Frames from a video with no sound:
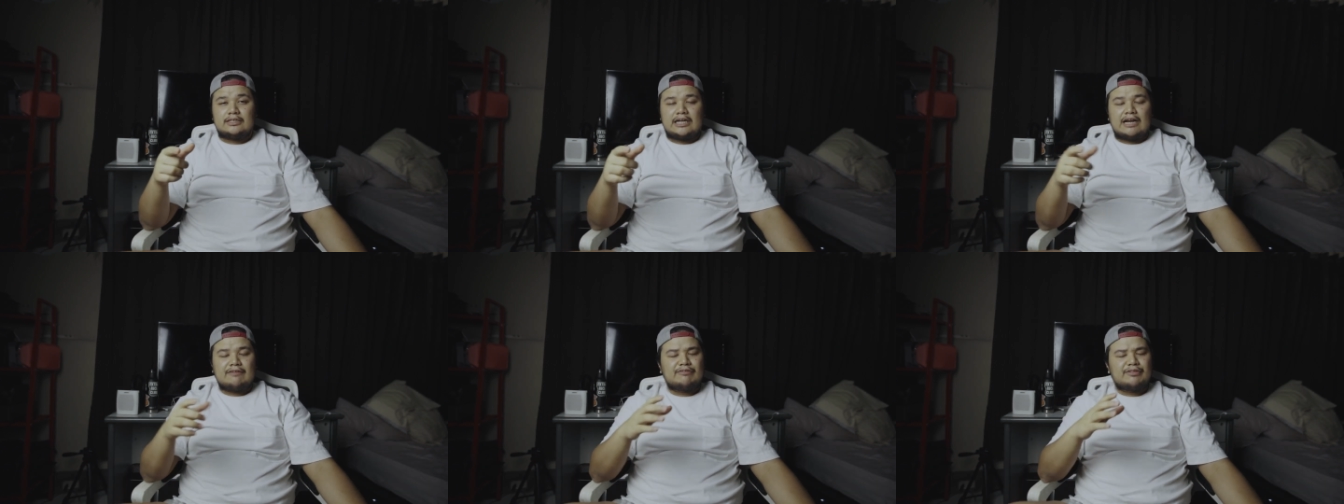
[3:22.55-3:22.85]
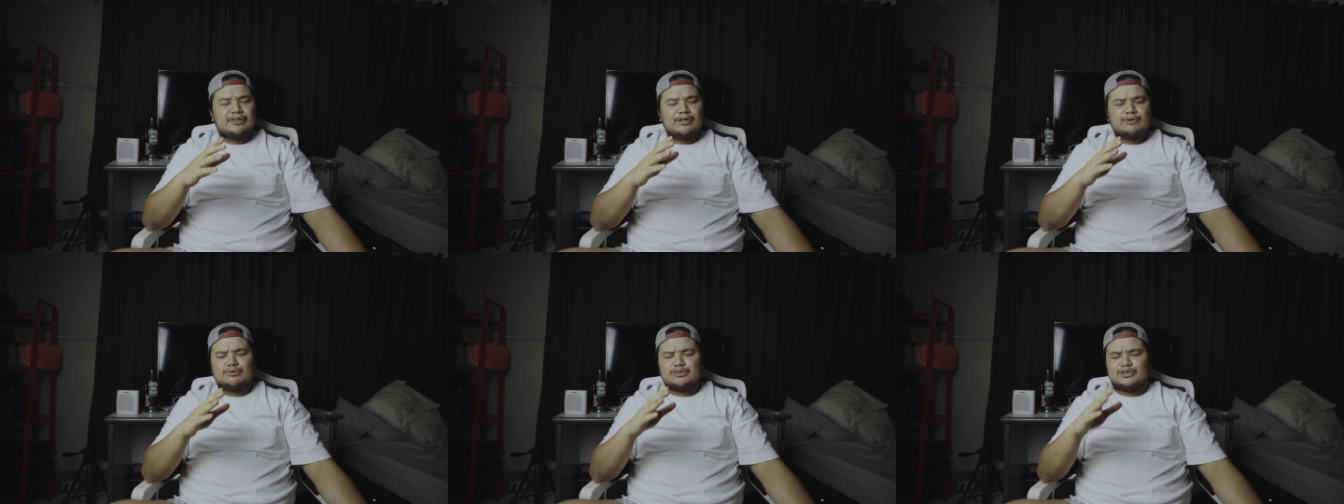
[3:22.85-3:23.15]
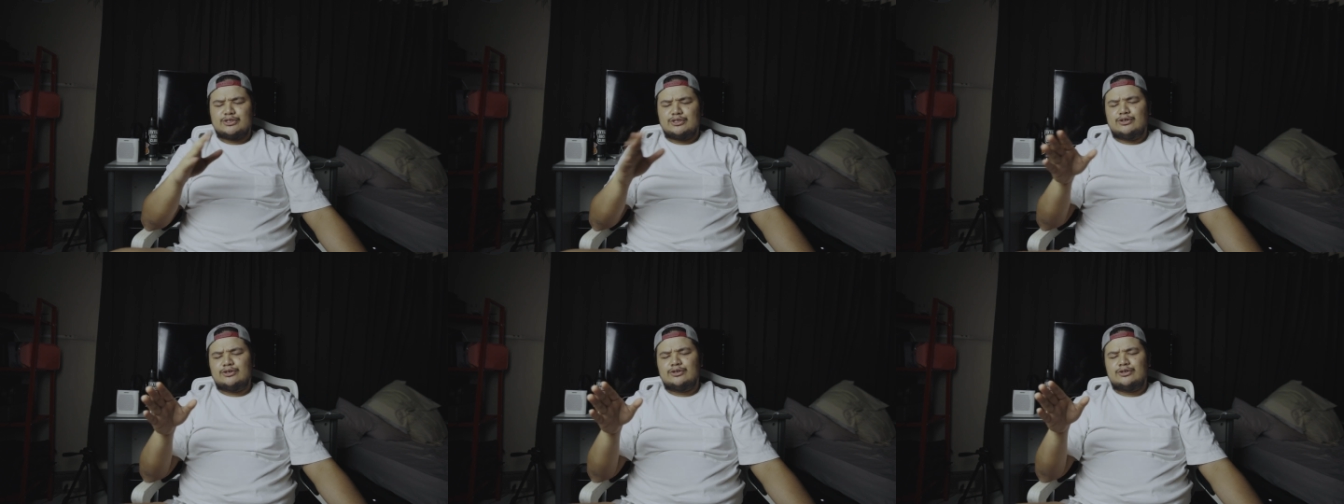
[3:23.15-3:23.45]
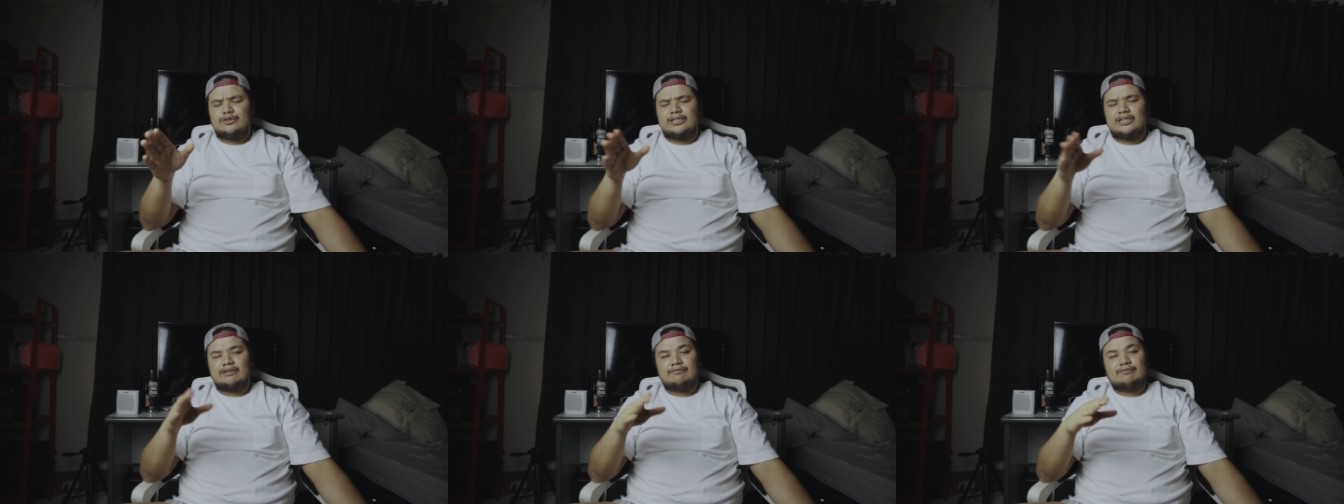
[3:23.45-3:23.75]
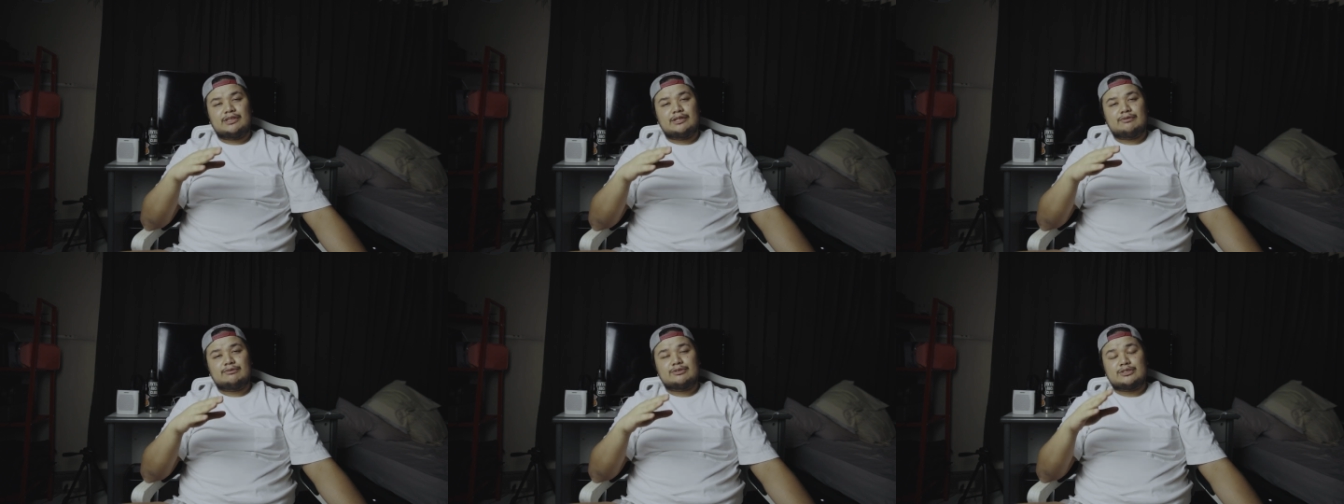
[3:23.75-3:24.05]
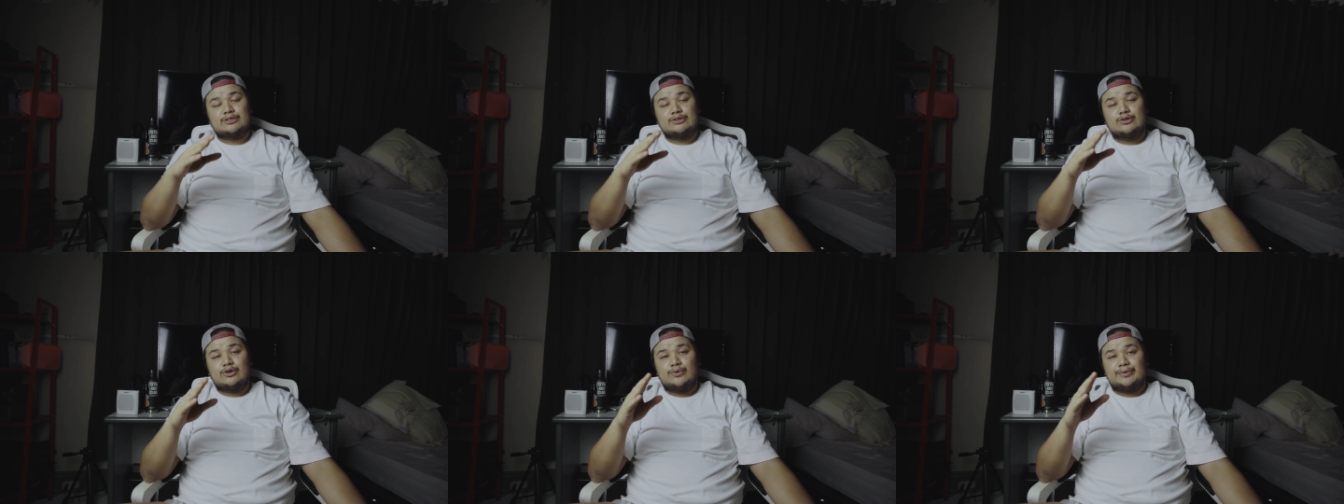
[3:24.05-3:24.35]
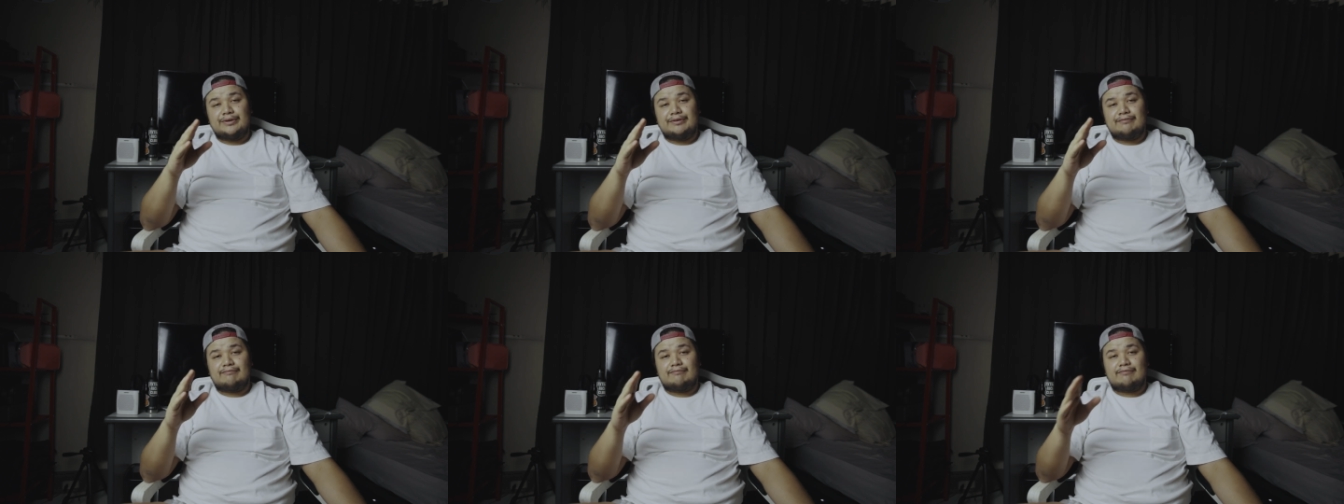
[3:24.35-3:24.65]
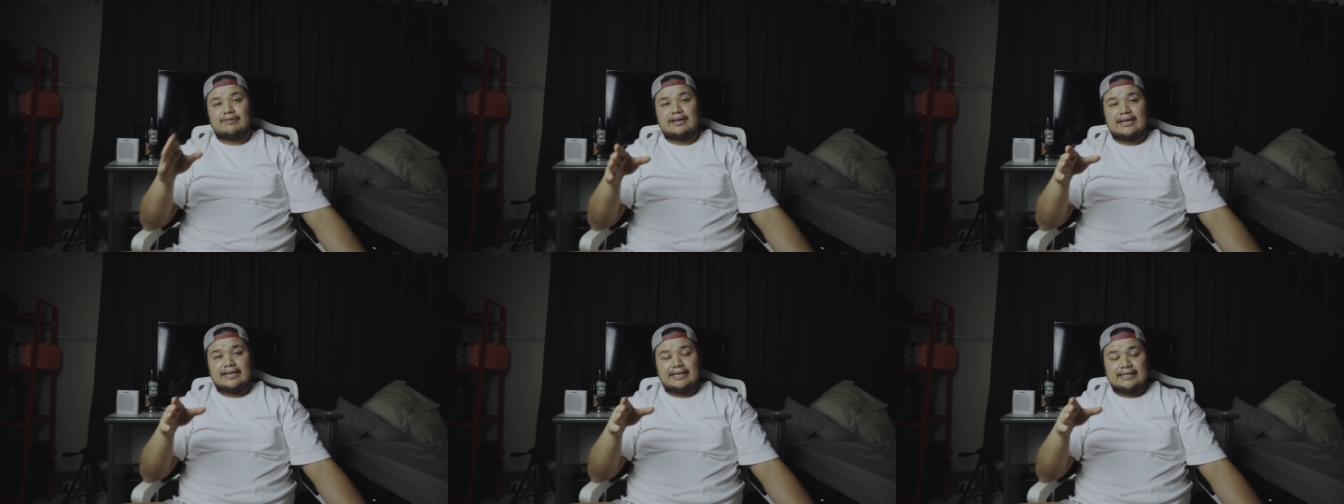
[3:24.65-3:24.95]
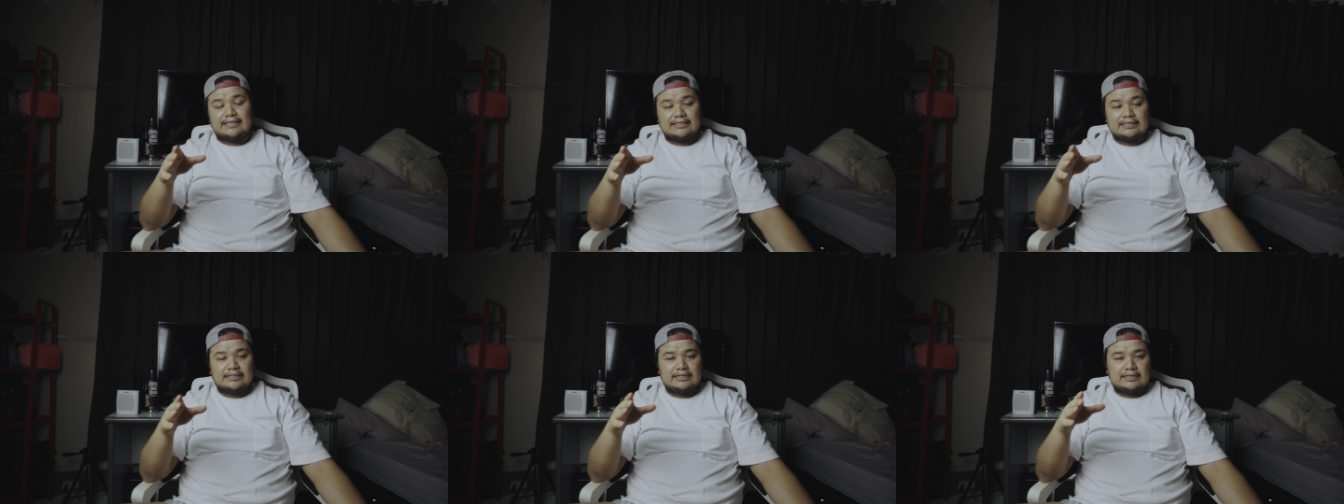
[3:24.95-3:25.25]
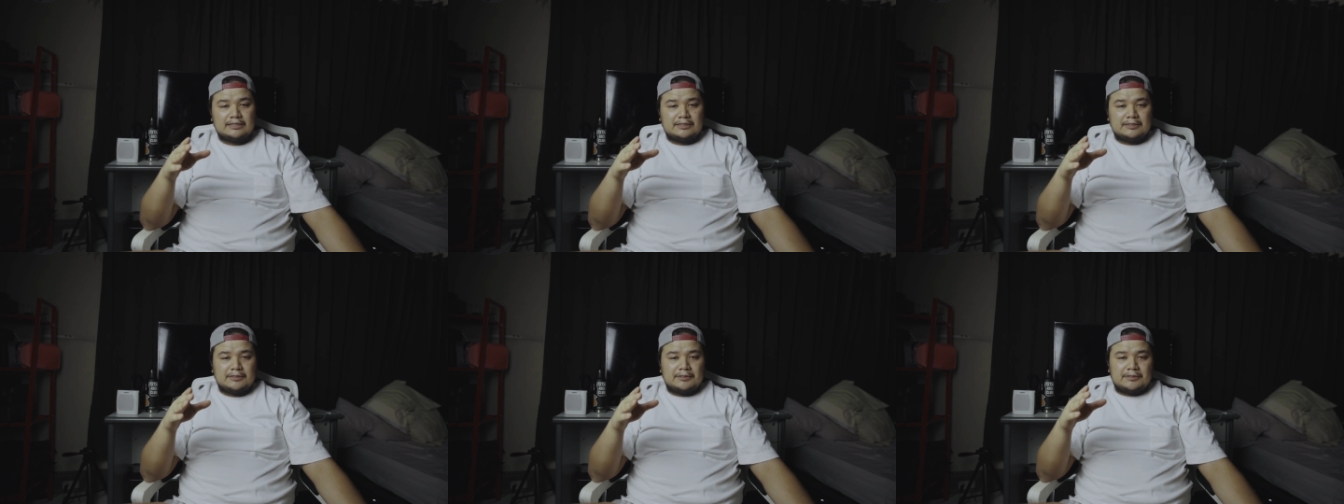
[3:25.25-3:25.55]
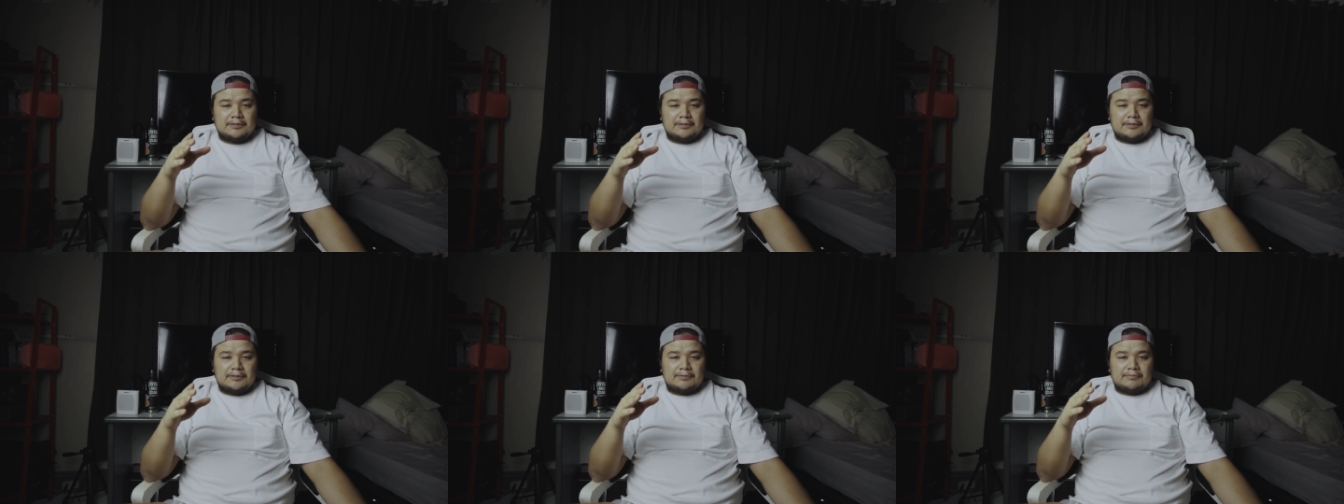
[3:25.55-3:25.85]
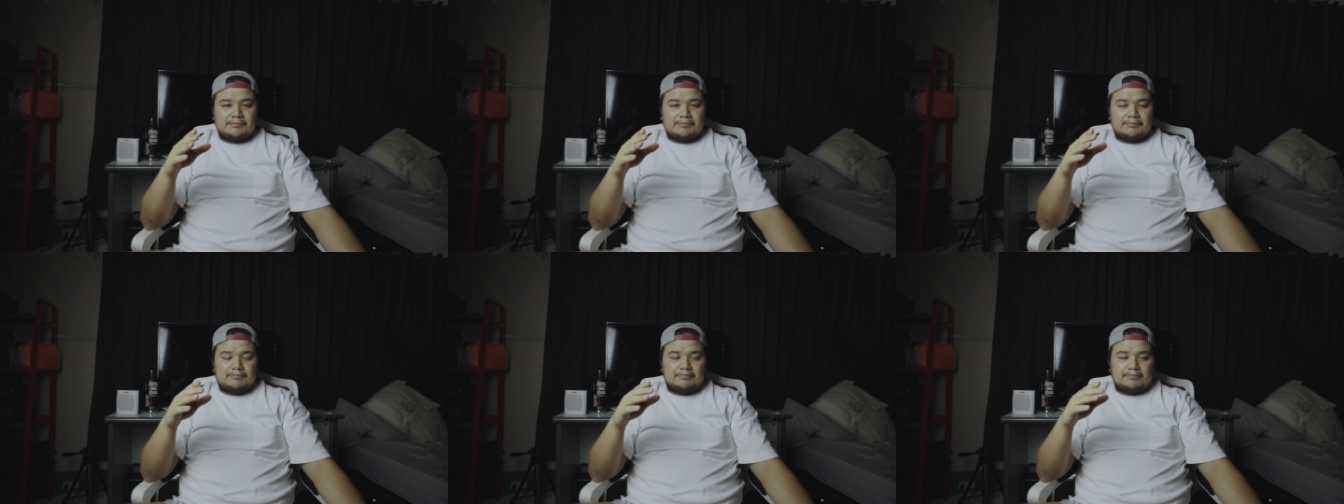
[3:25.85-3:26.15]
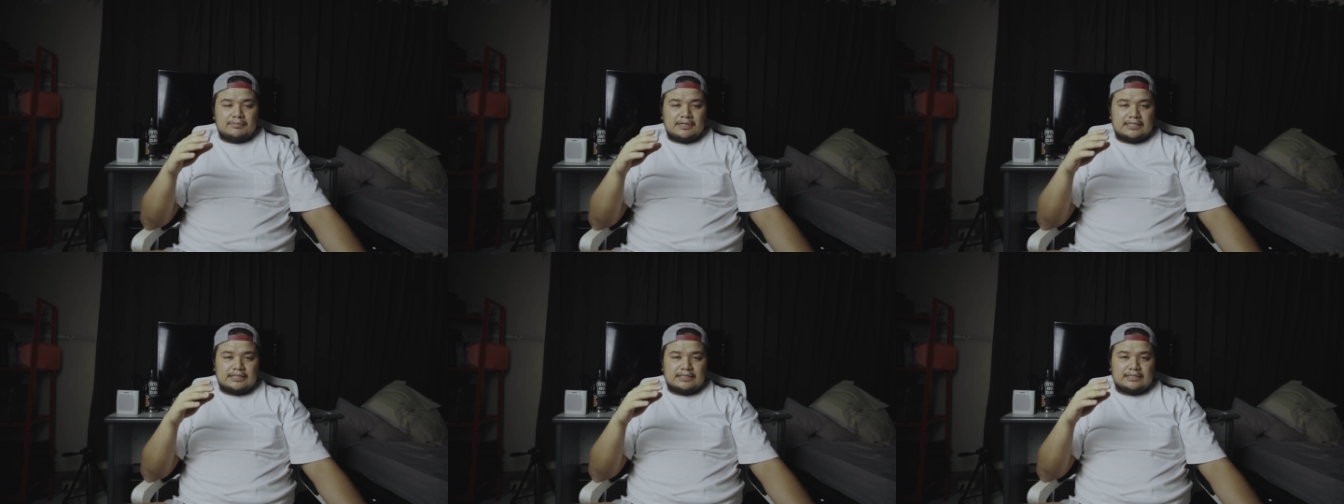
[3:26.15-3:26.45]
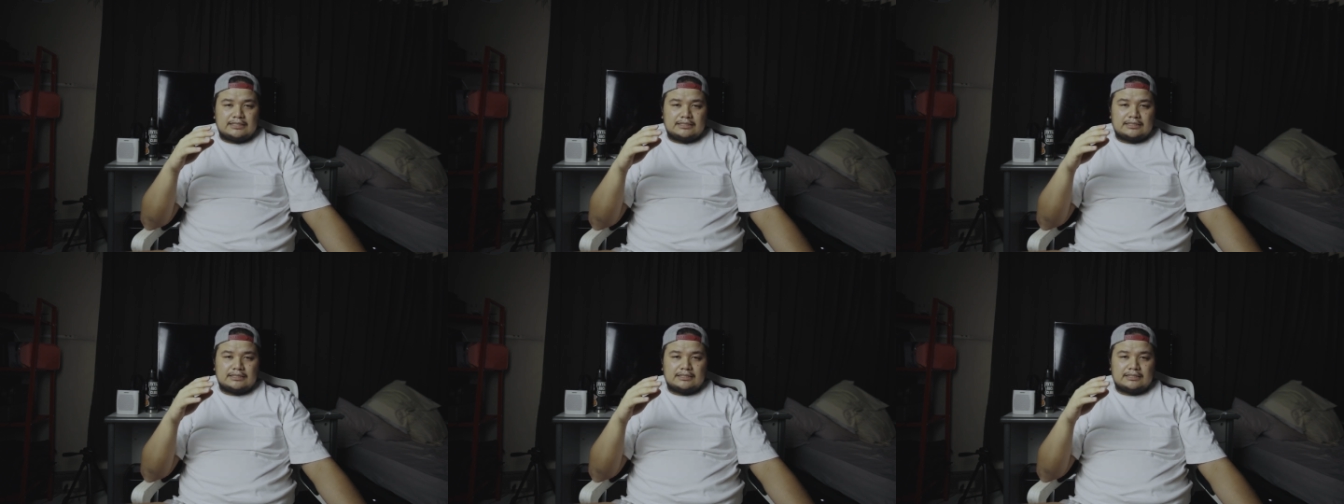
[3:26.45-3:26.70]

everything was good, everything was going fine. But